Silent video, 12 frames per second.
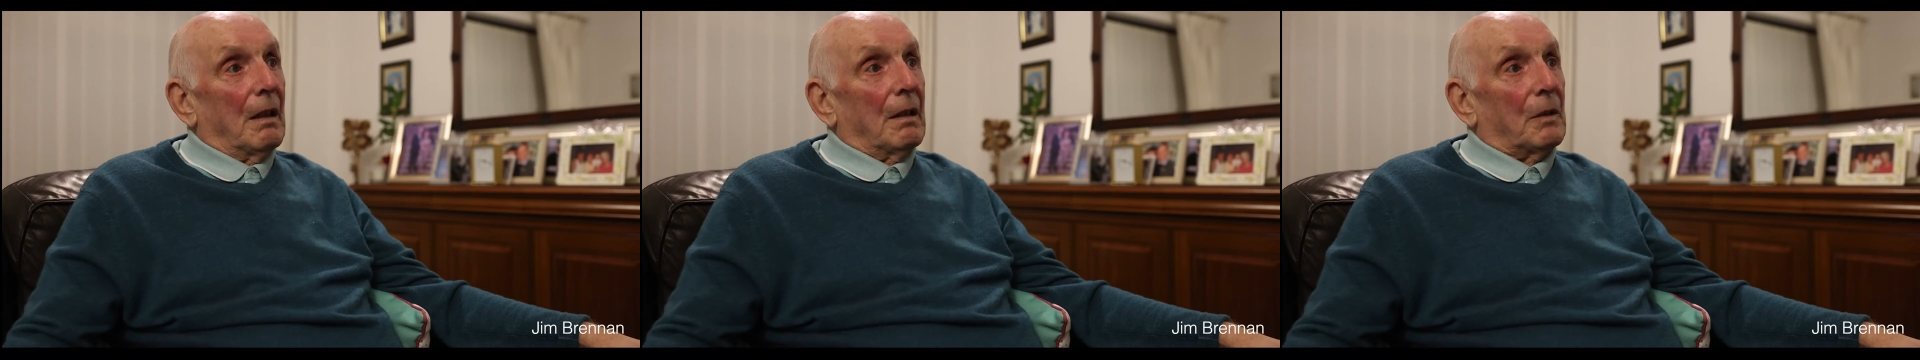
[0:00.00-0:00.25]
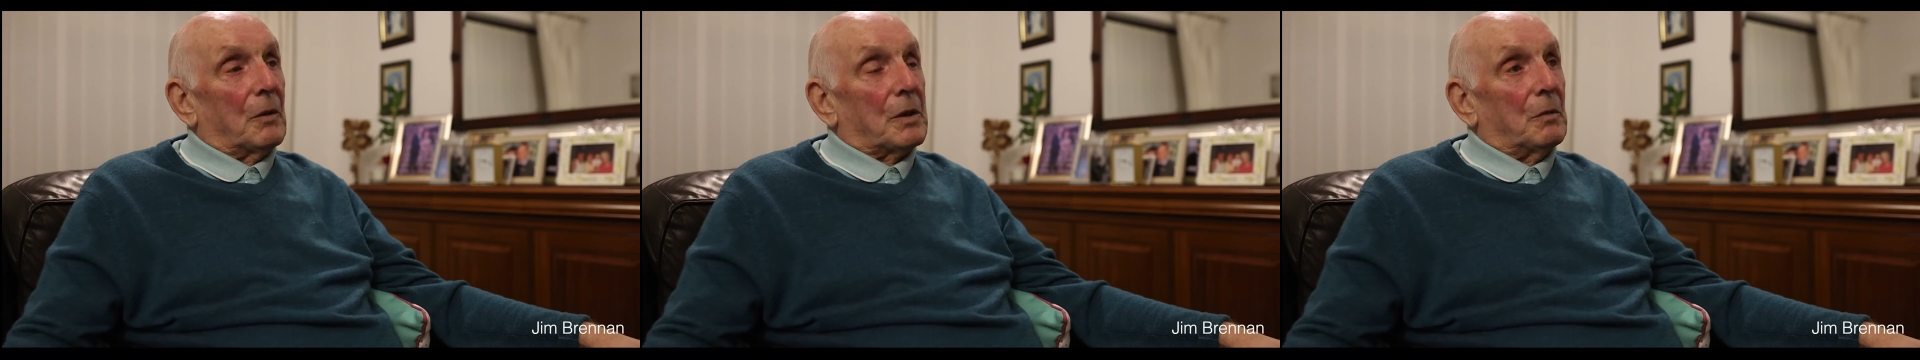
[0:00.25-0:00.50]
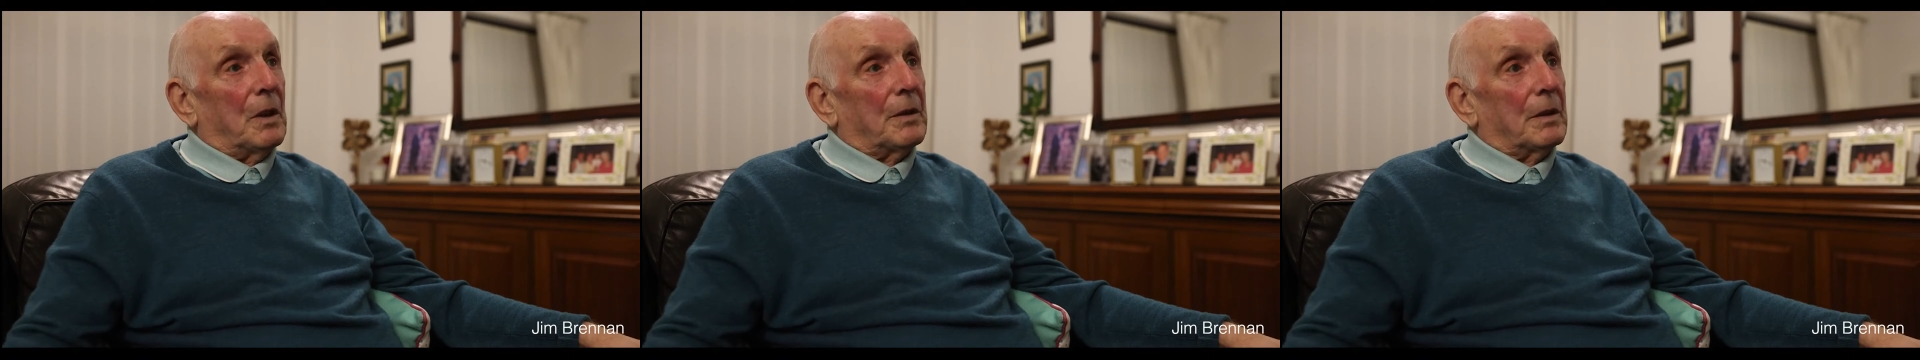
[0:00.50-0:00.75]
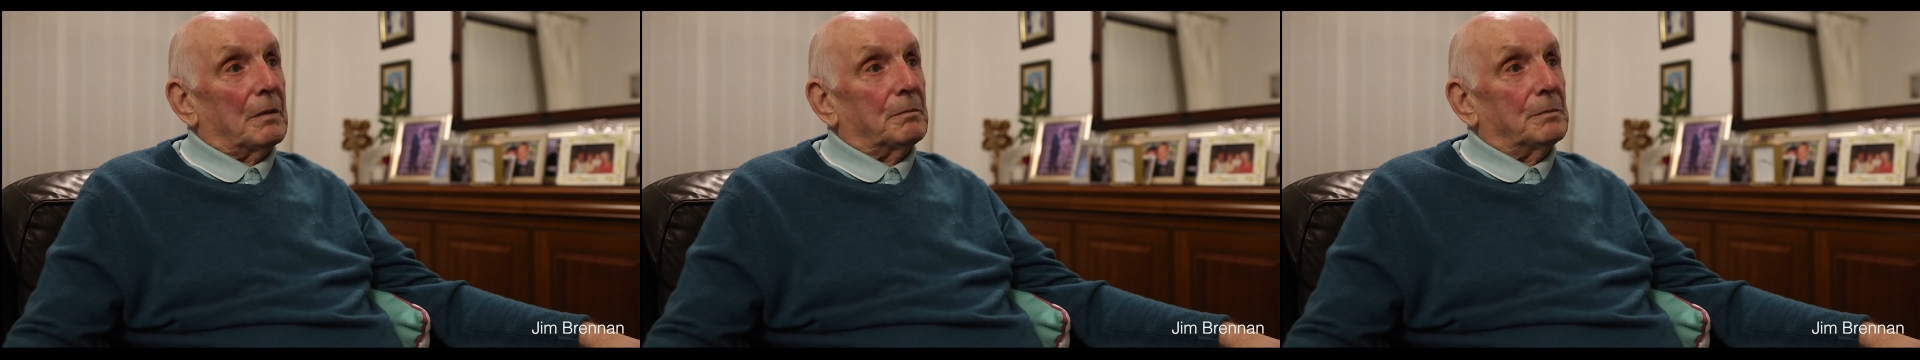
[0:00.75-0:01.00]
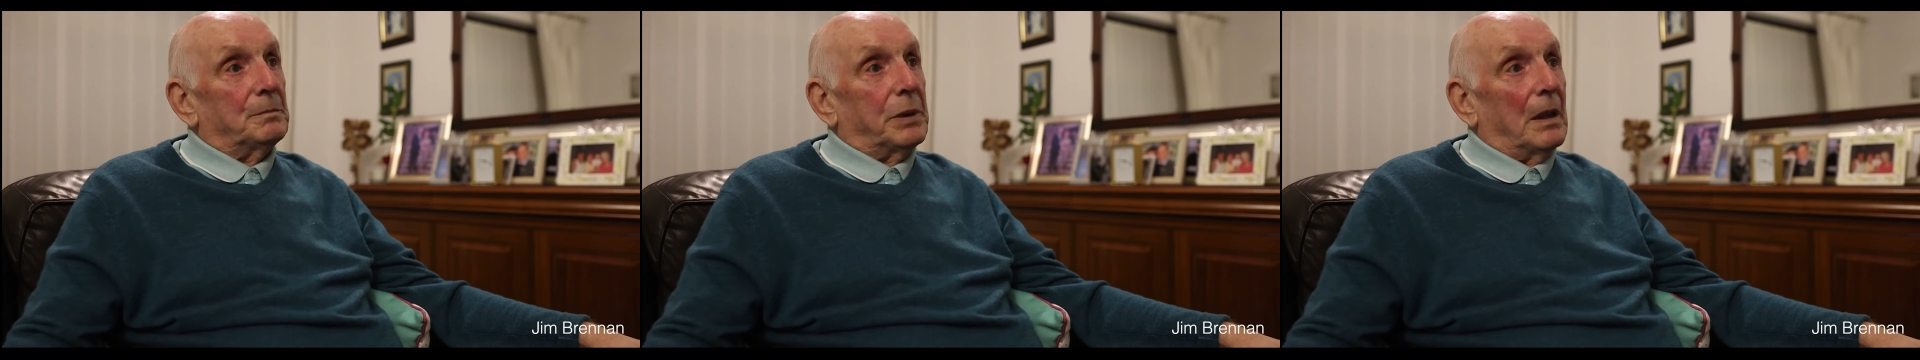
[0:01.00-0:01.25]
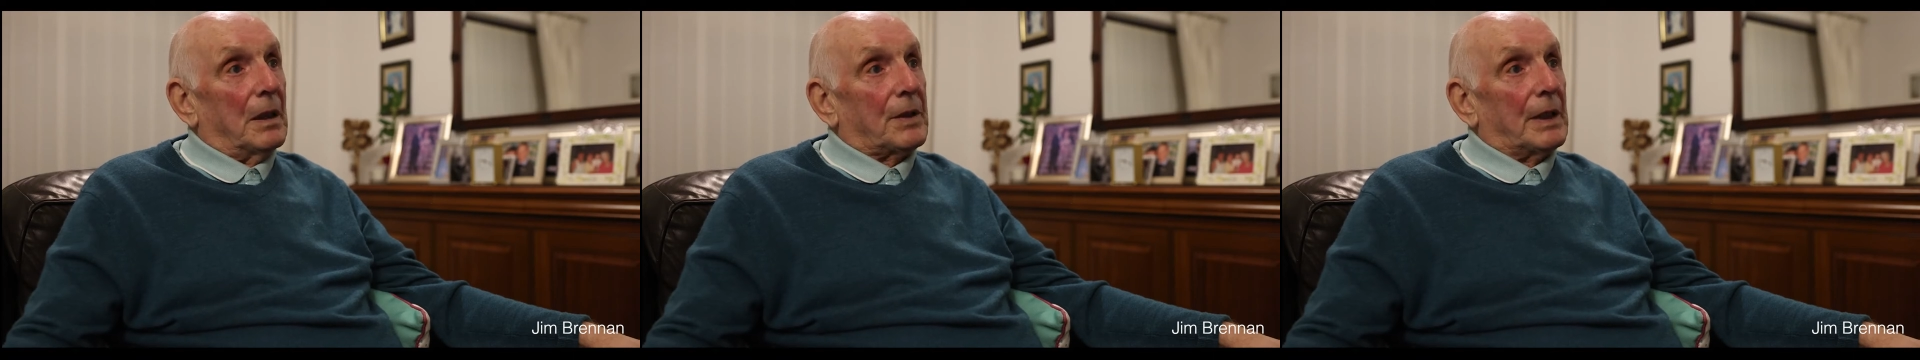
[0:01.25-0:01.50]
There was one at
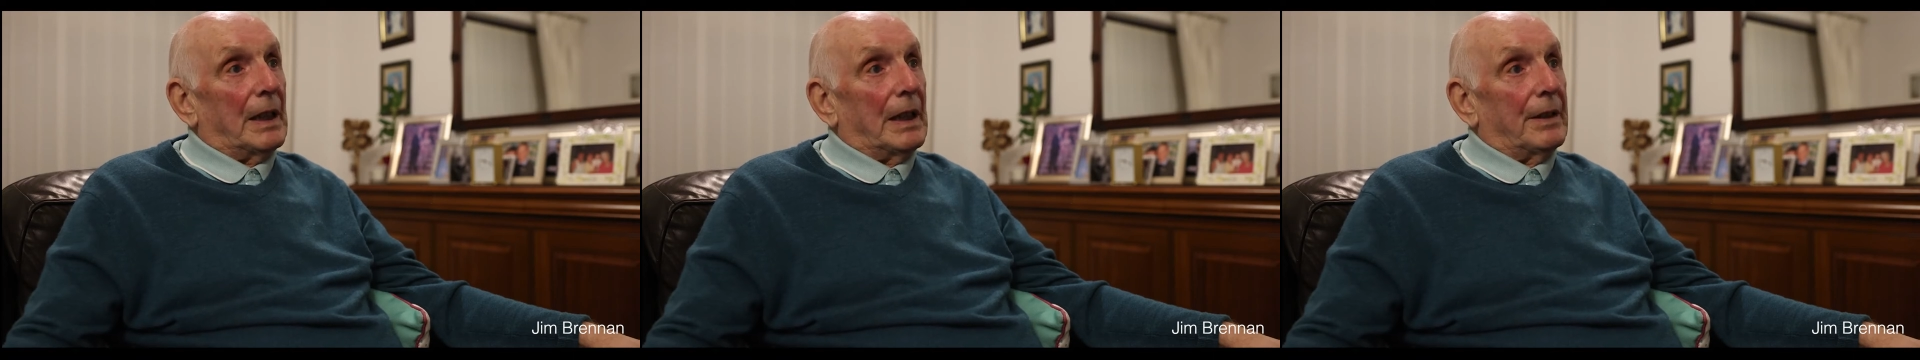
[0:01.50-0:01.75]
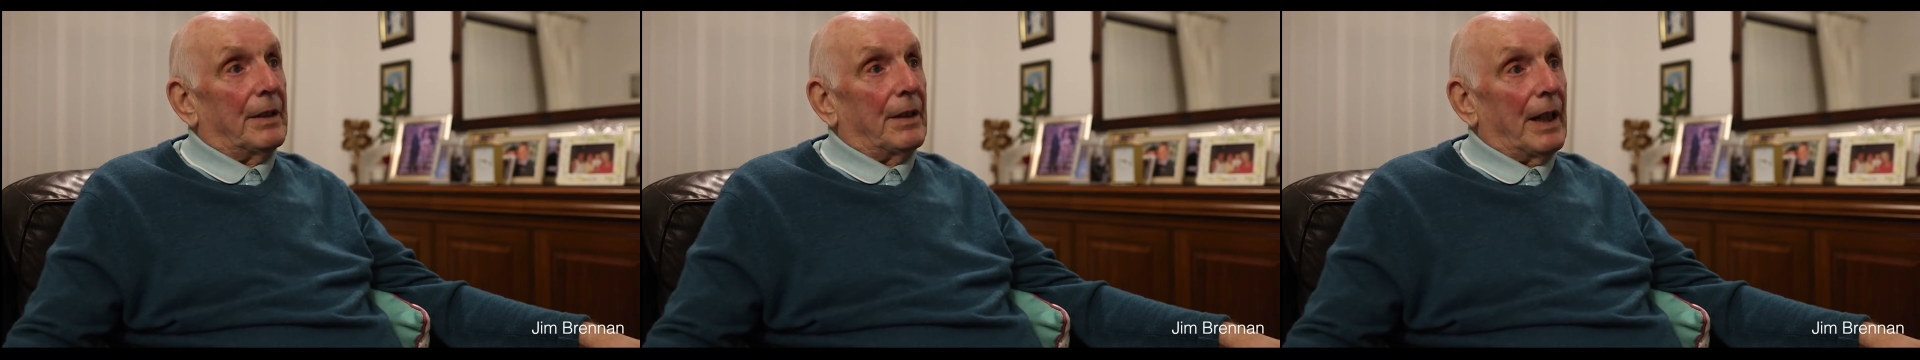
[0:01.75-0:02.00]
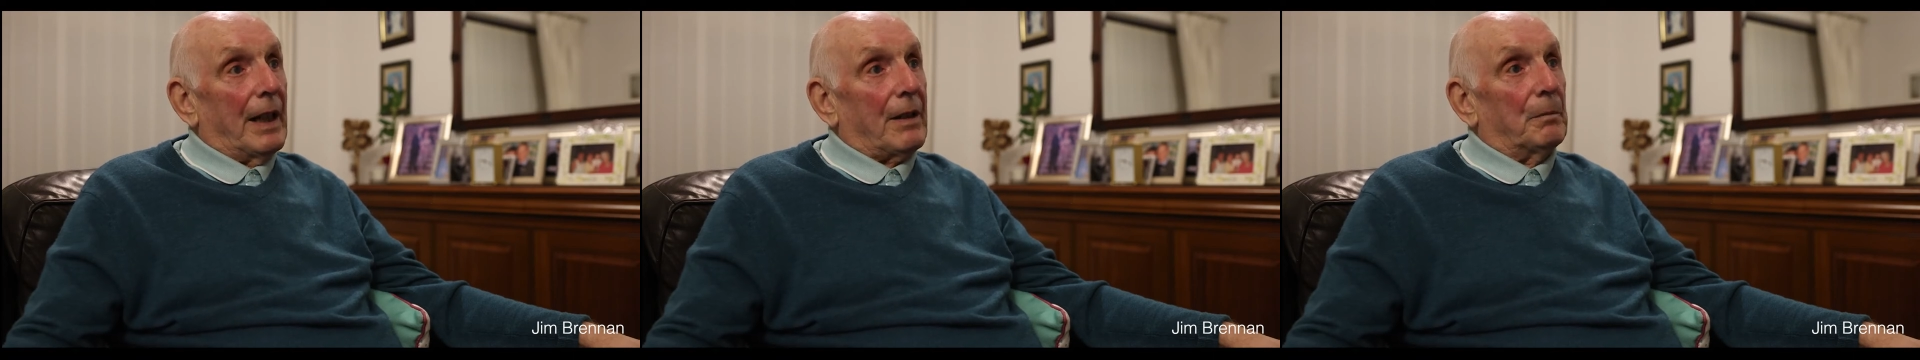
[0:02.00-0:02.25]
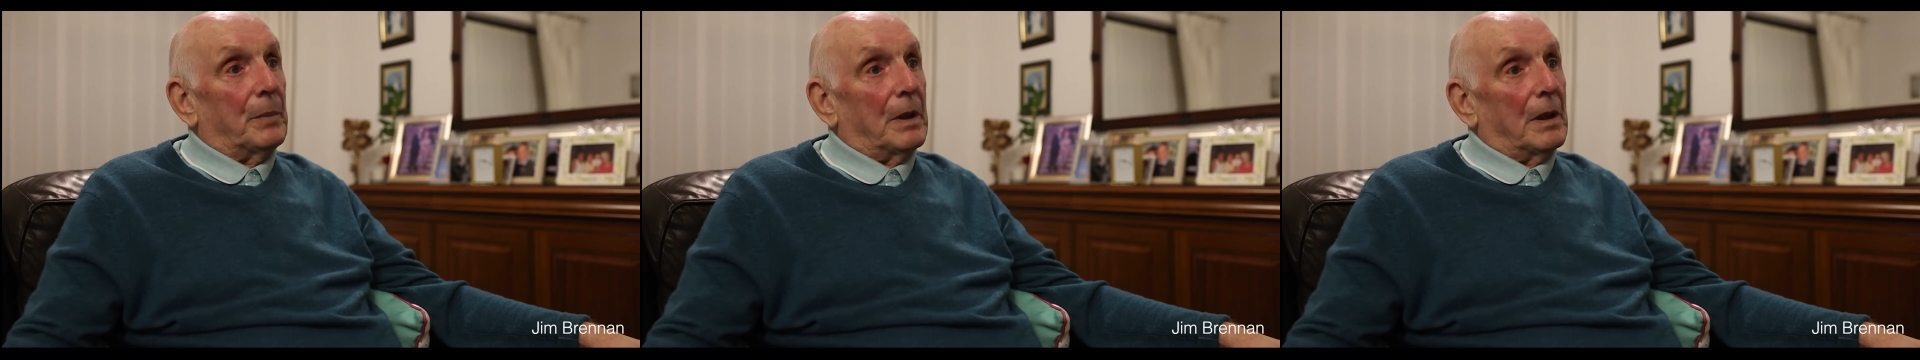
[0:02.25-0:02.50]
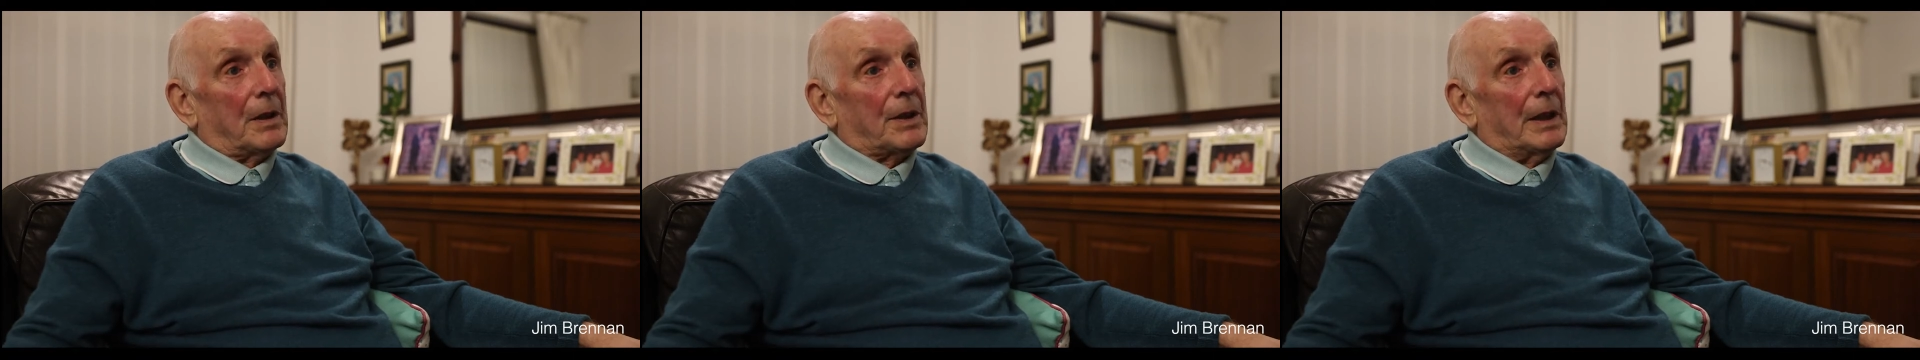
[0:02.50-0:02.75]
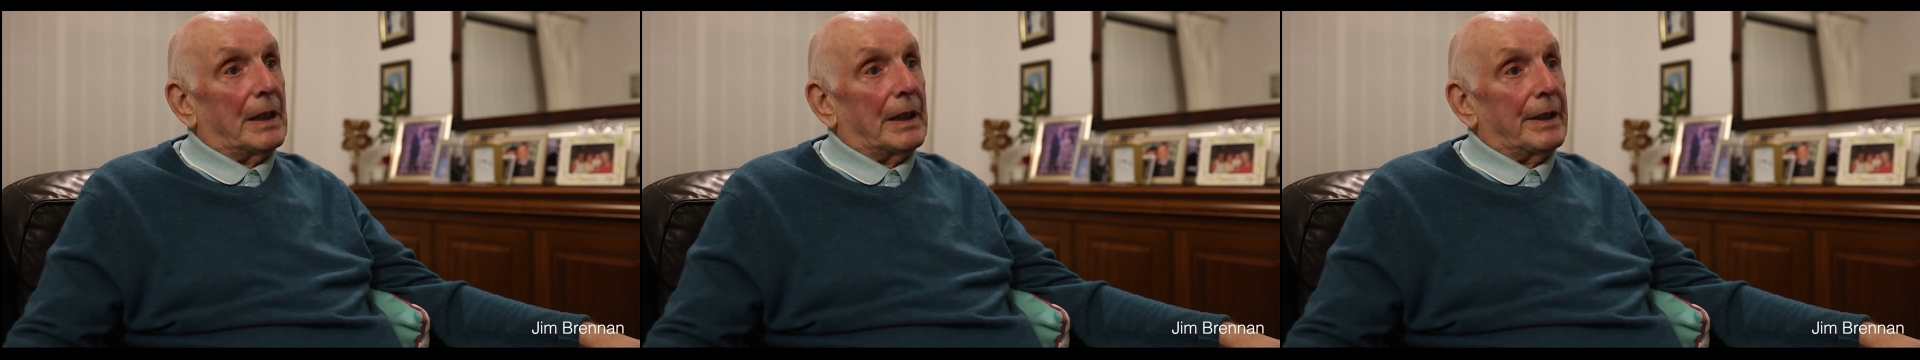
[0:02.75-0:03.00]
Parkside, the death at
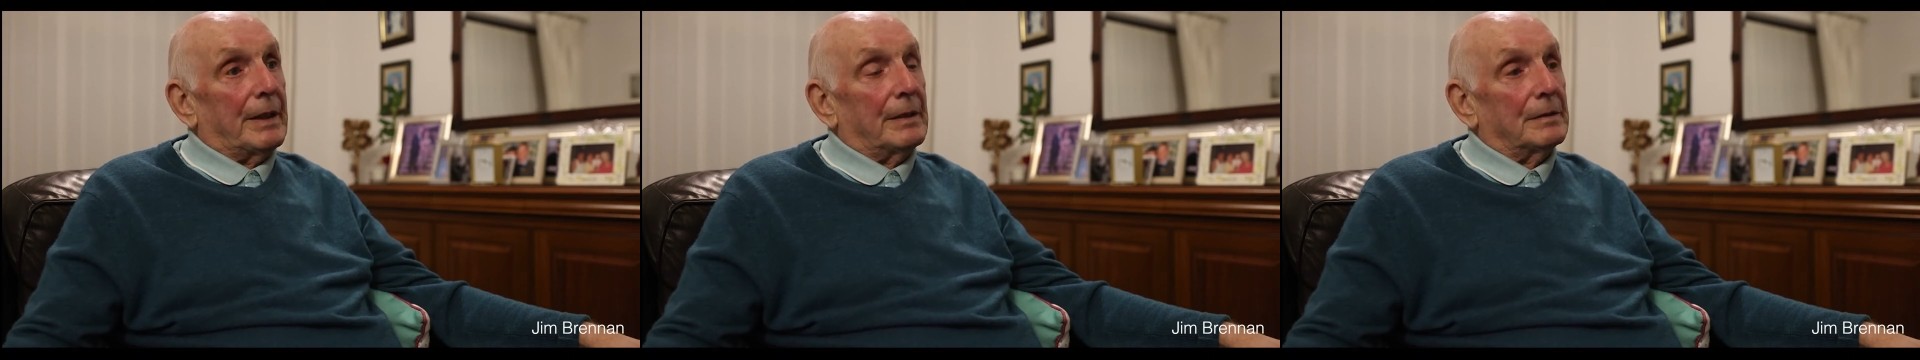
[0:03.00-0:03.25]
Parkside,